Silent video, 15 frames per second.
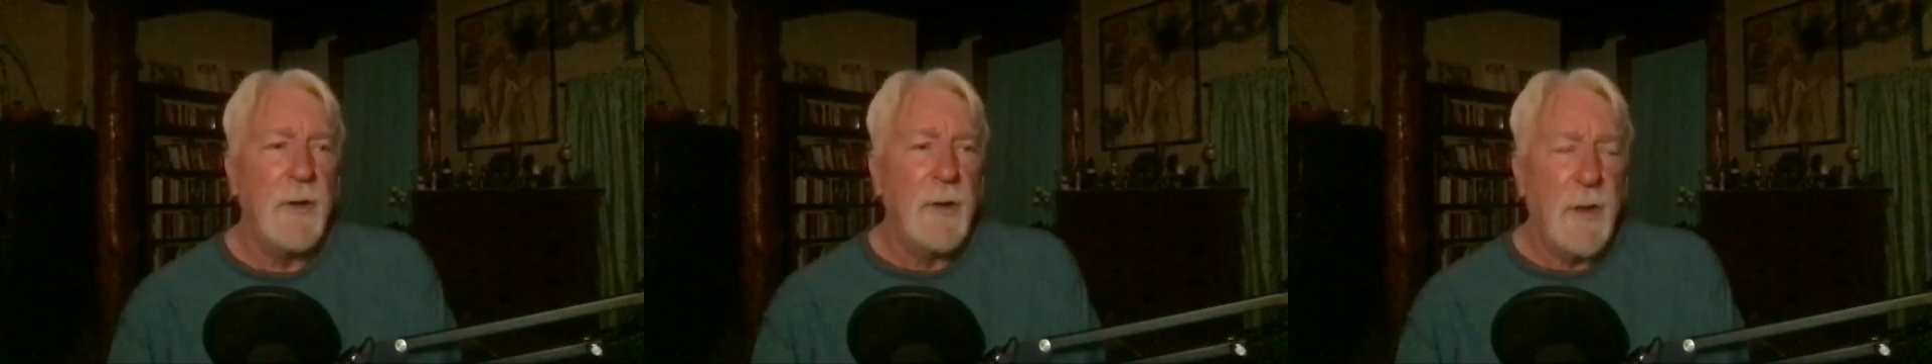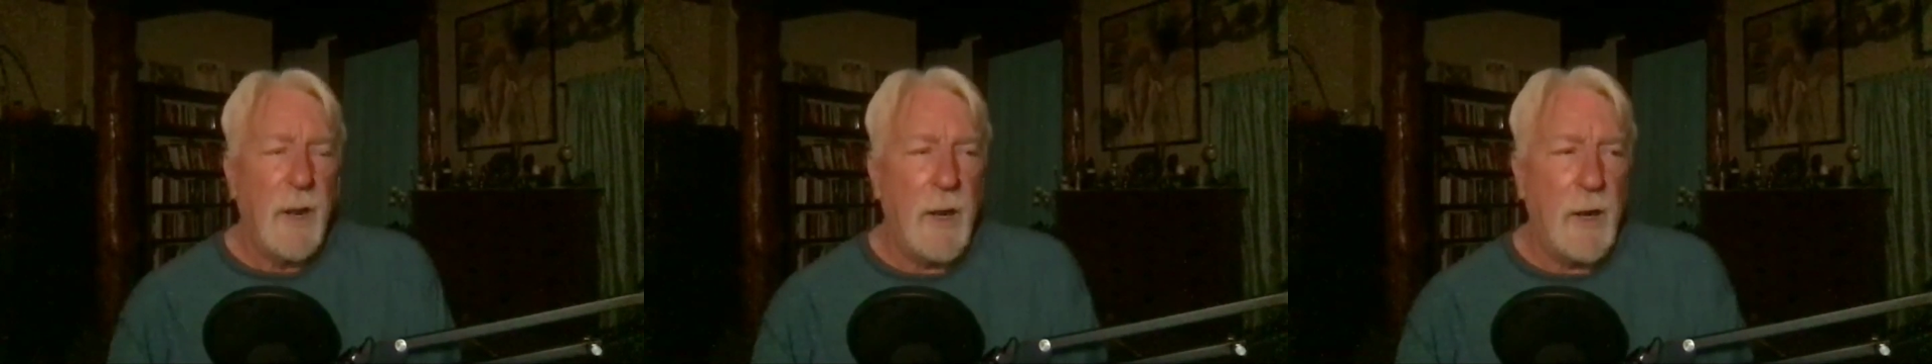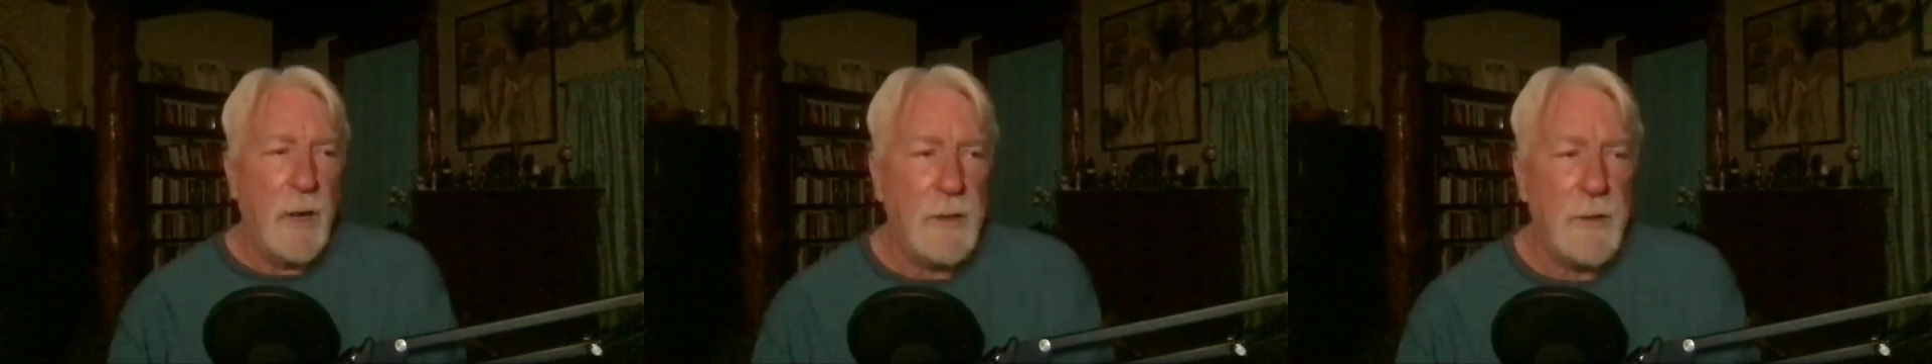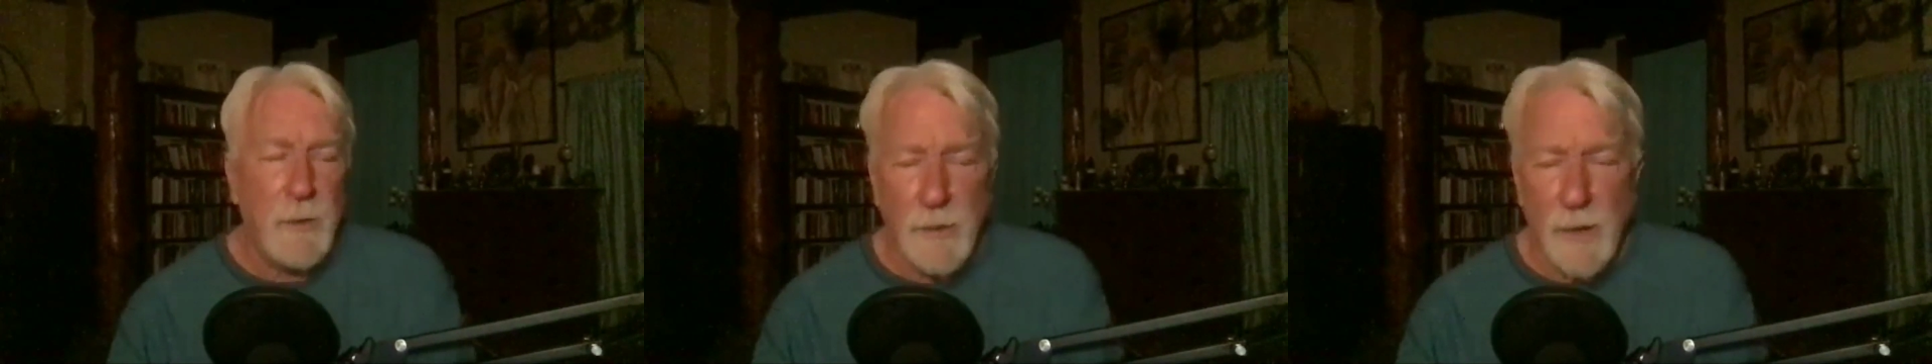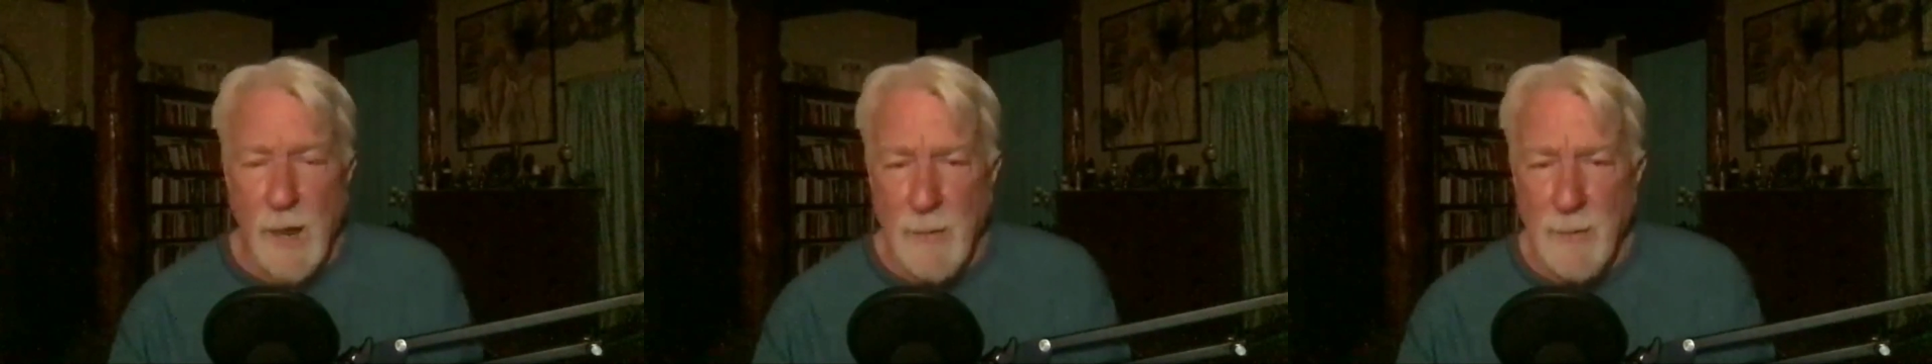uh,
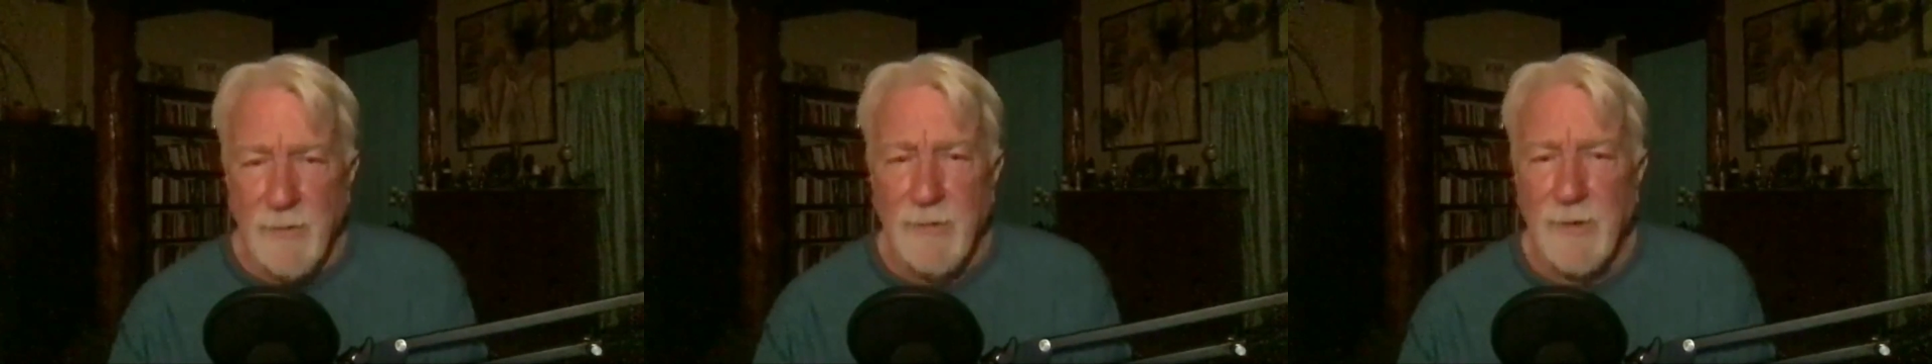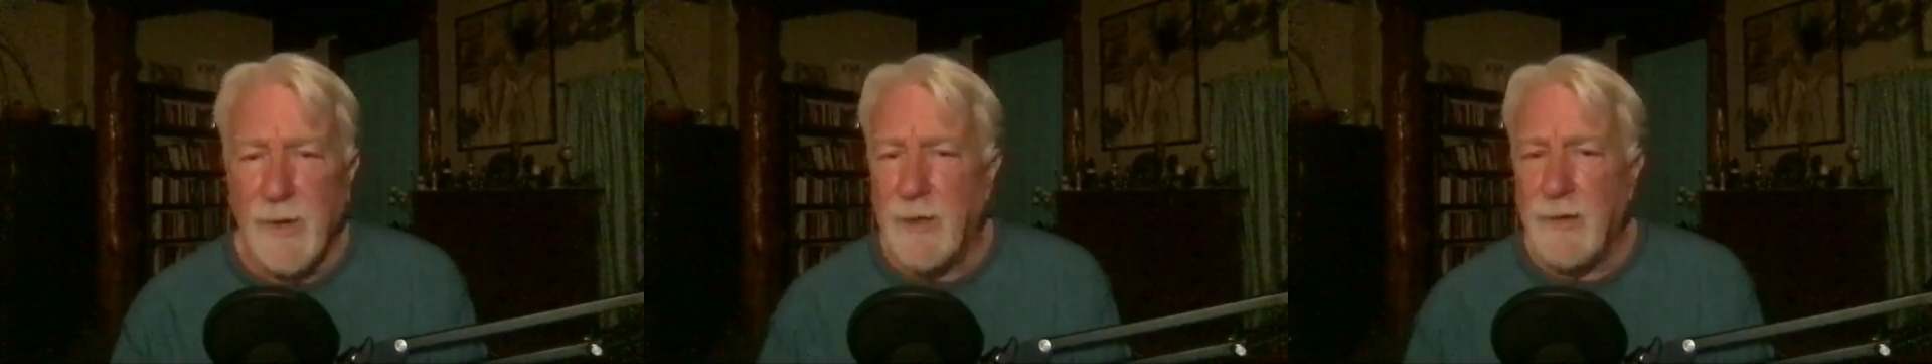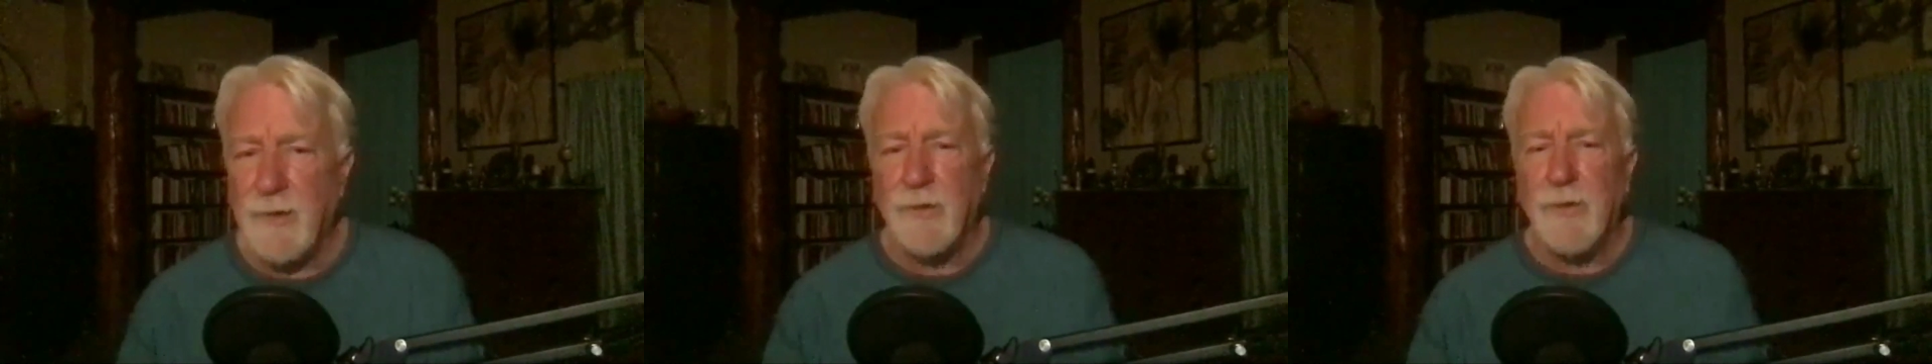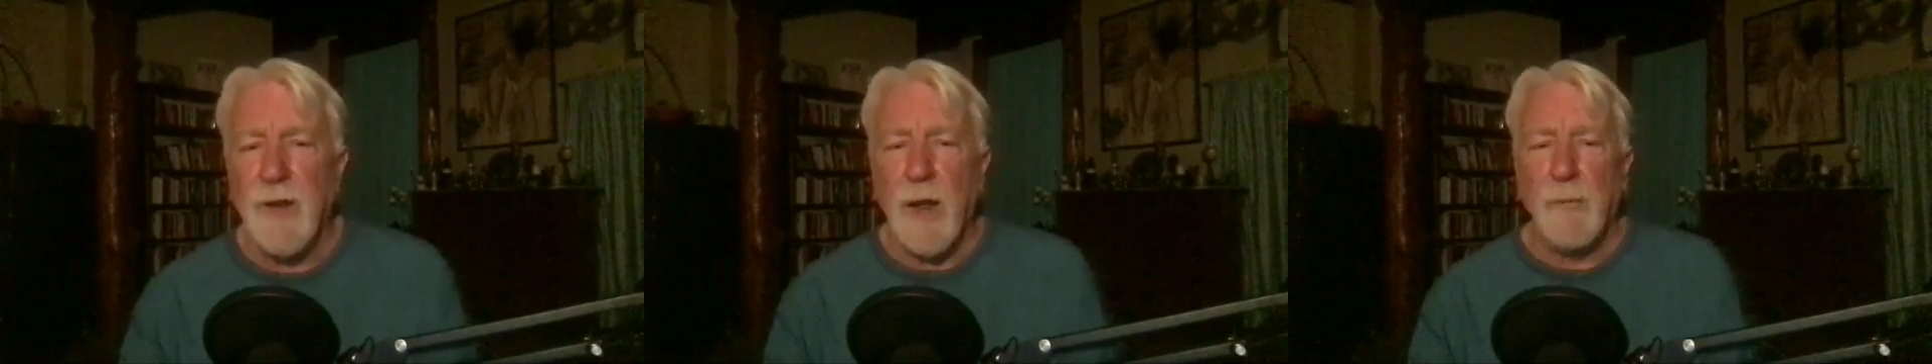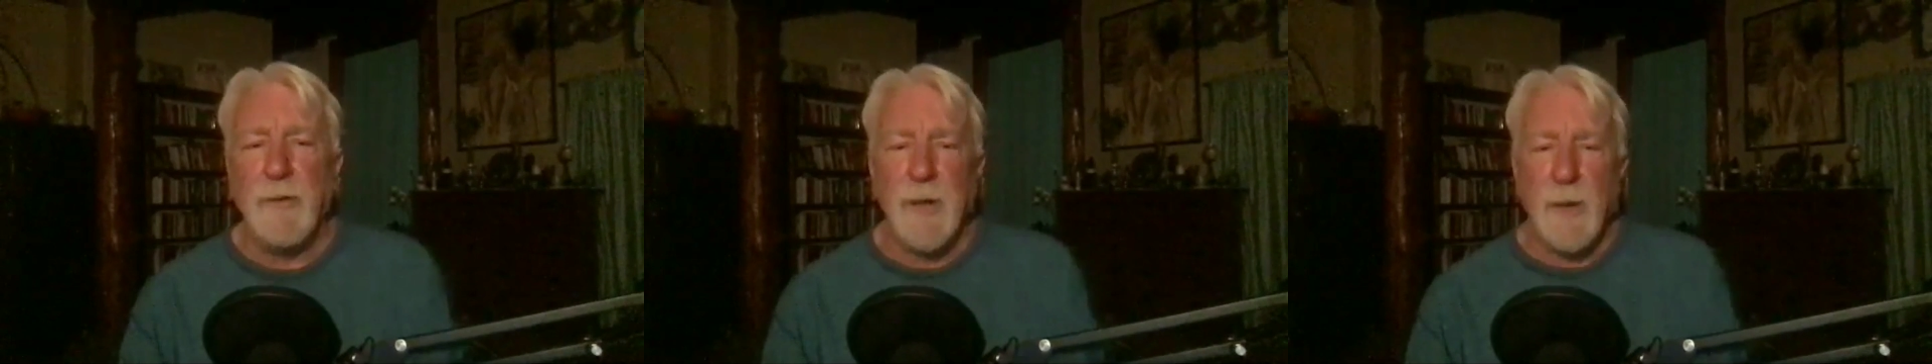climate change has
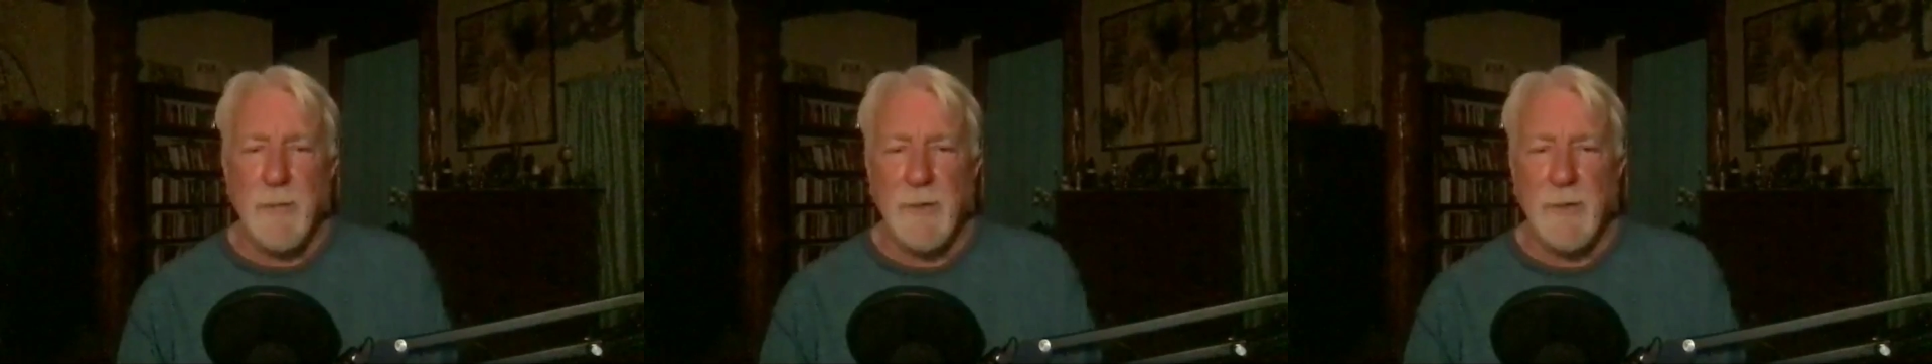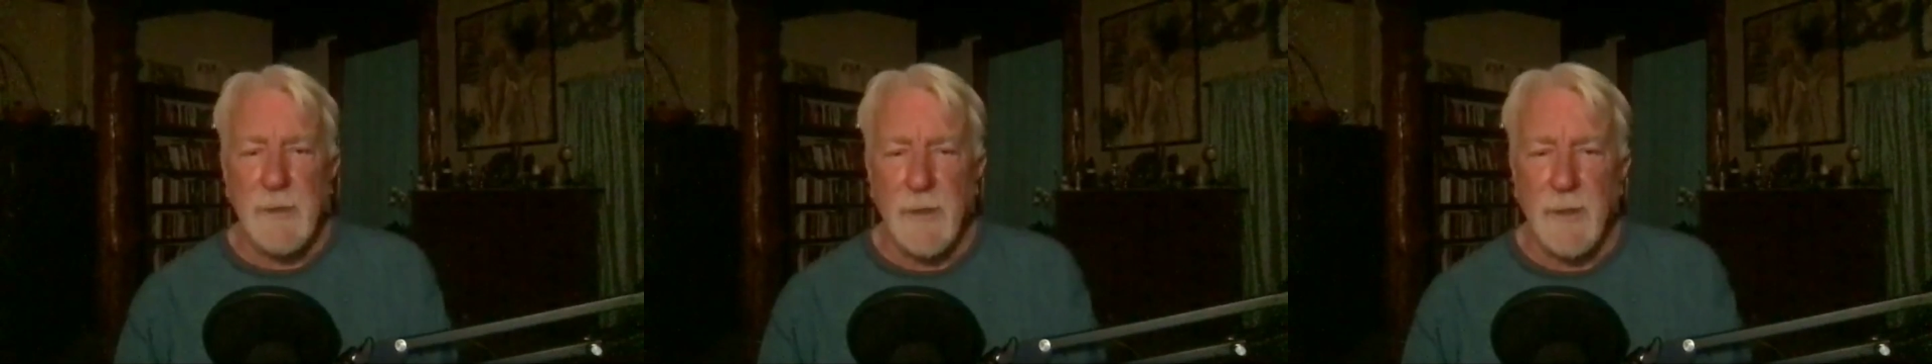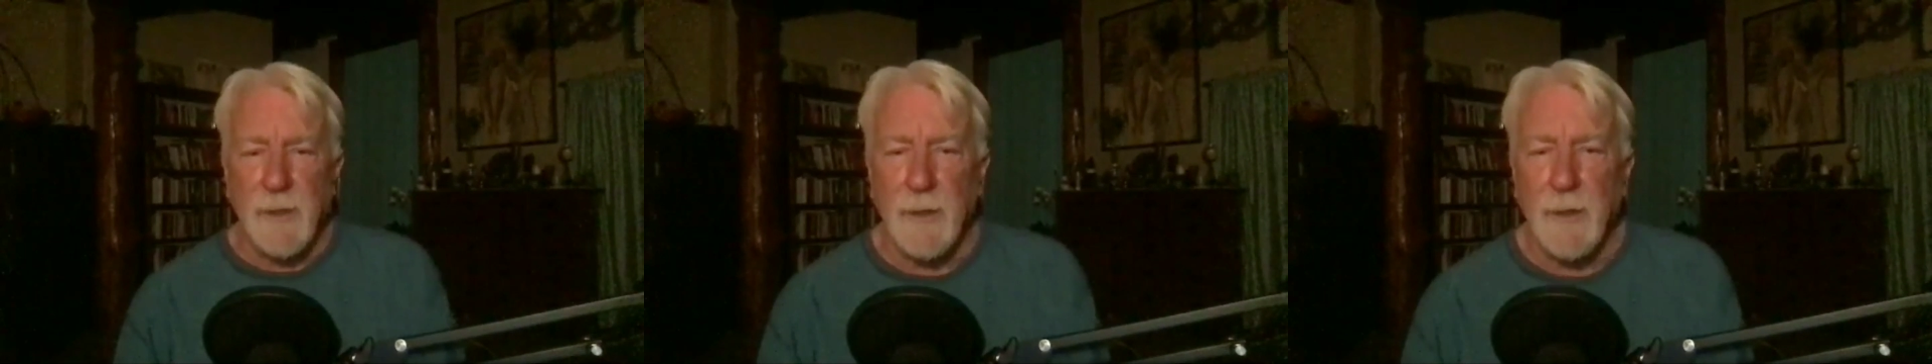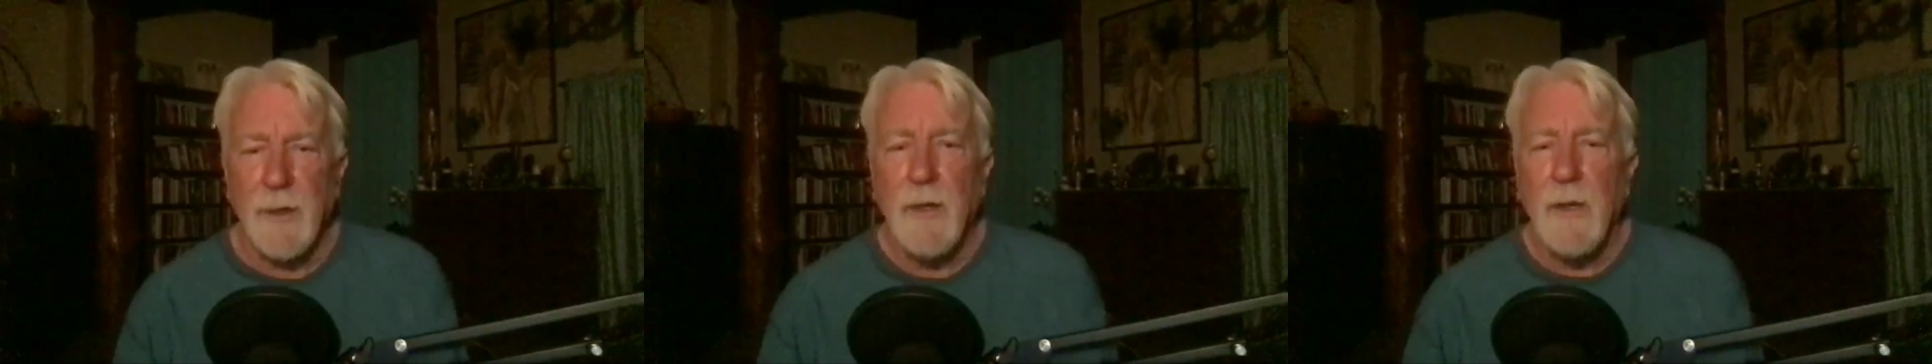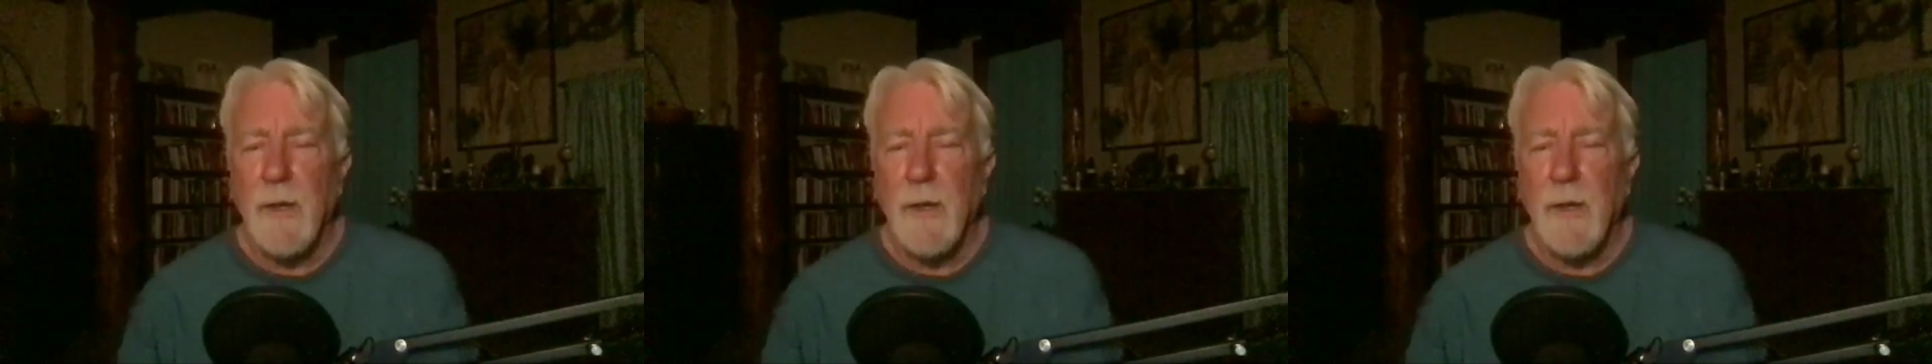now become a cult.